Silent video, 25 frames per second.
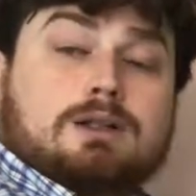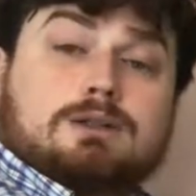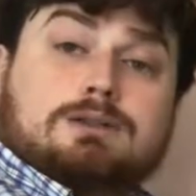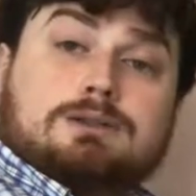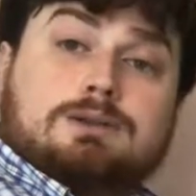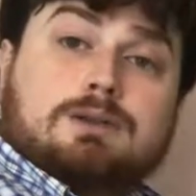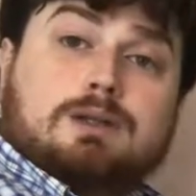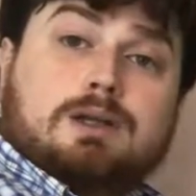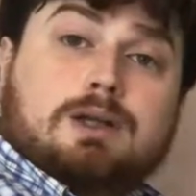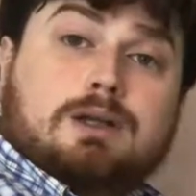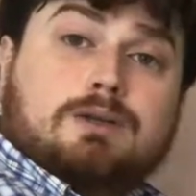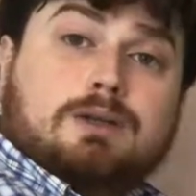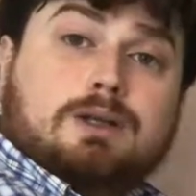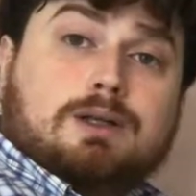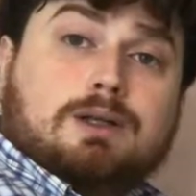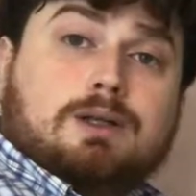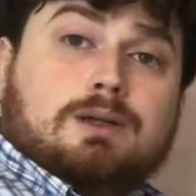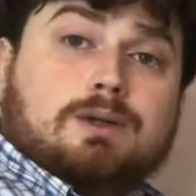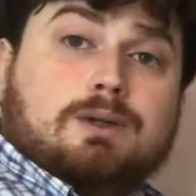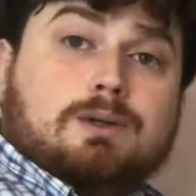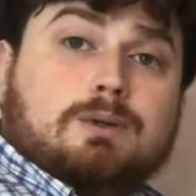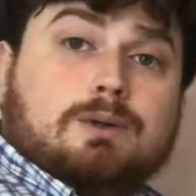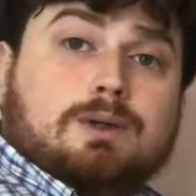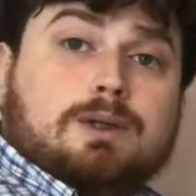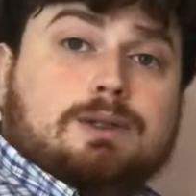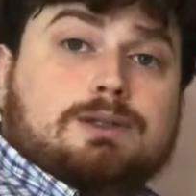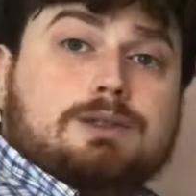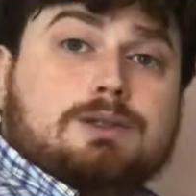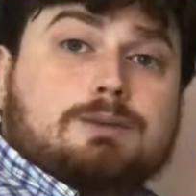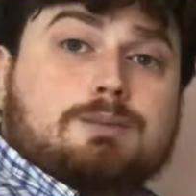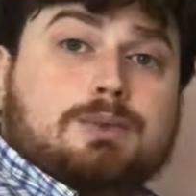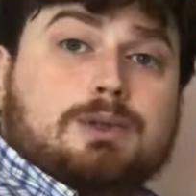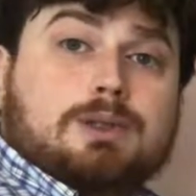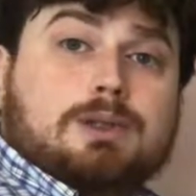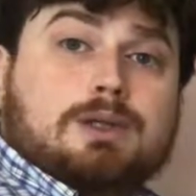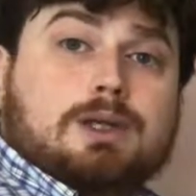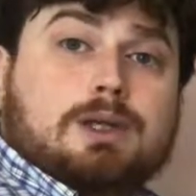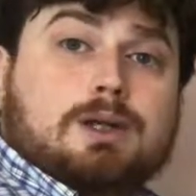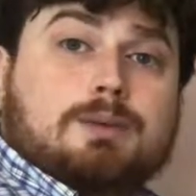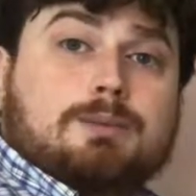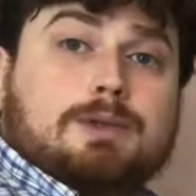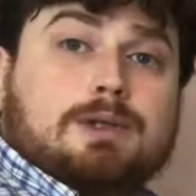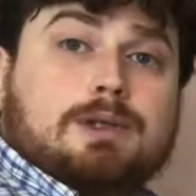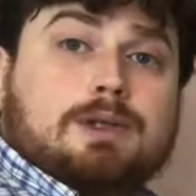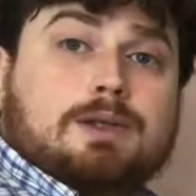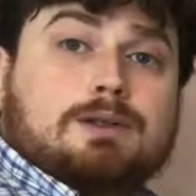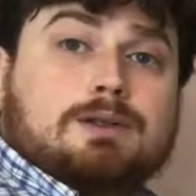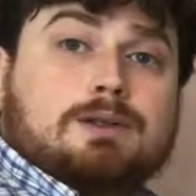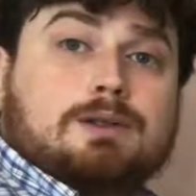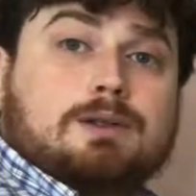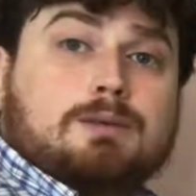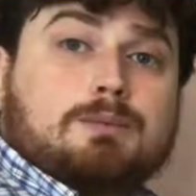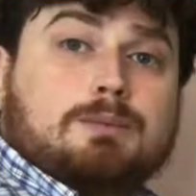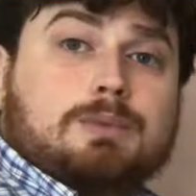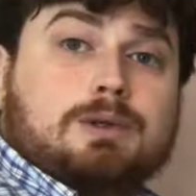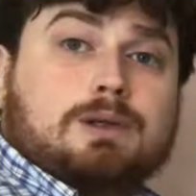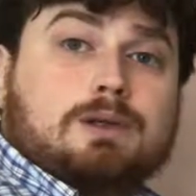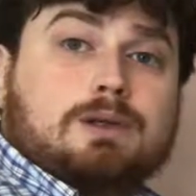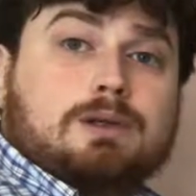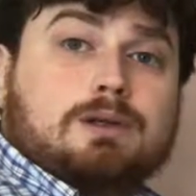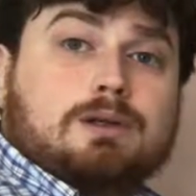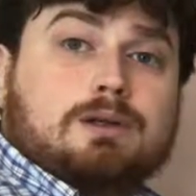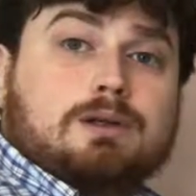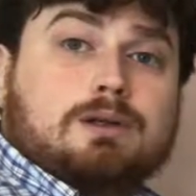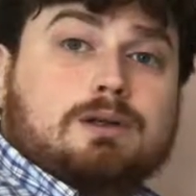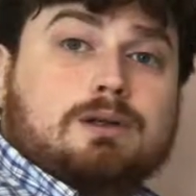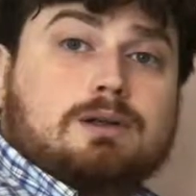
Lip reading: So now that I know what I should pick m and n to be,